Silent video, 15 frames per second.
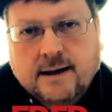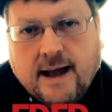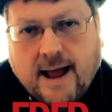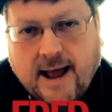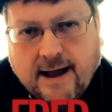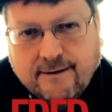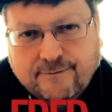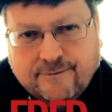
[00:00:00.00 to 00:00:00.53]

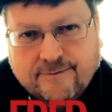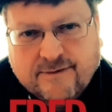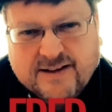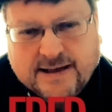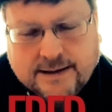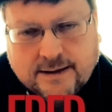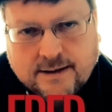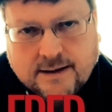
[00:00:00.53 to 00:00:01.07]
F,
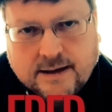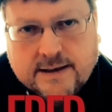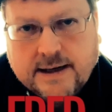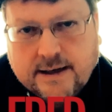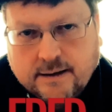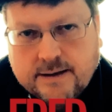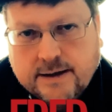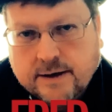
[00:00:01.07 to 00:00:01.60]
and
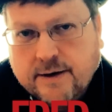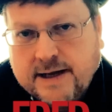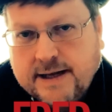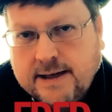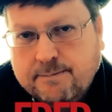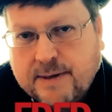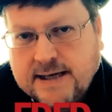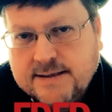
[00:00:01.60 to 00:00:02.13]
he
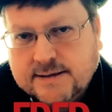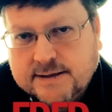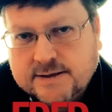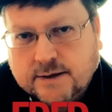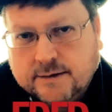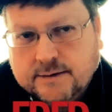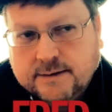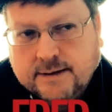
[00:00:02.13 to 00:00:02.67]
based this
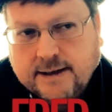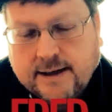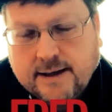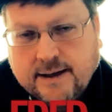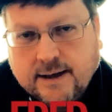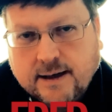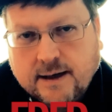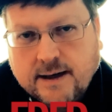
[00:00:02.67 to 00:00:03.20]
on
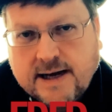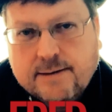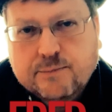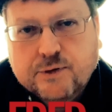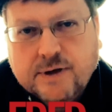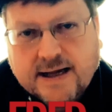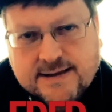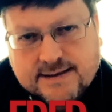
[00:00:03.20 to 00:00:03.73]
the Hebrew
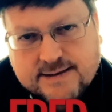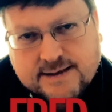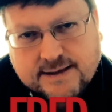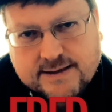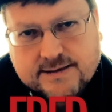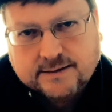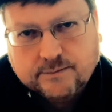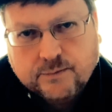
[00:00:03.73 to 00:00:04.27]
letter
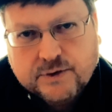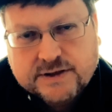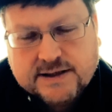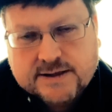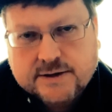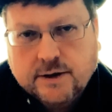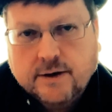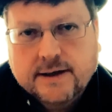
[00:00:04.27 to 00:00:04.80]
system, which is
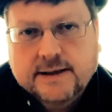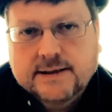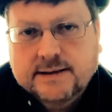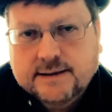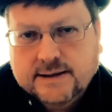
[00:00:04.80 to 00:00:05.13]
not in the